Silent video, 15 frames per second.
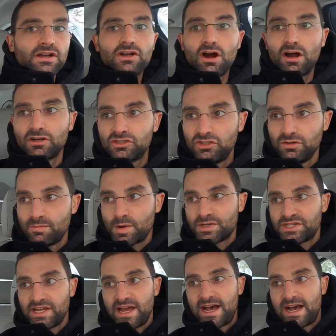a car too
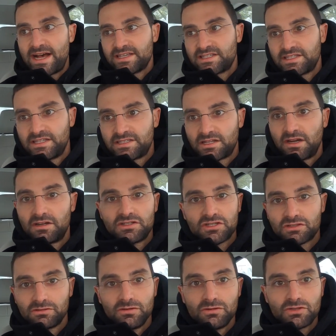much gas, it's gonna
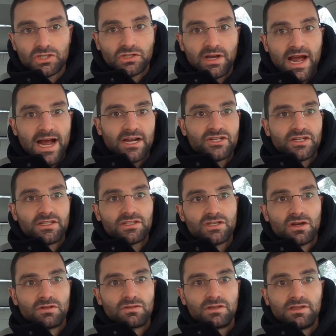just lose traction.
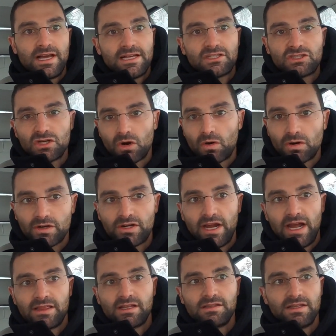So the less torque
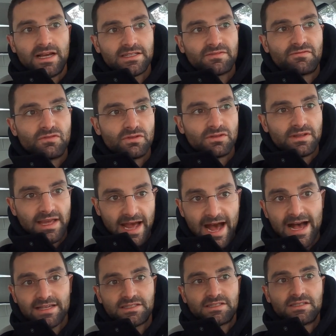and the less
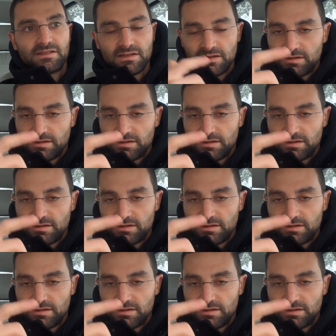gas,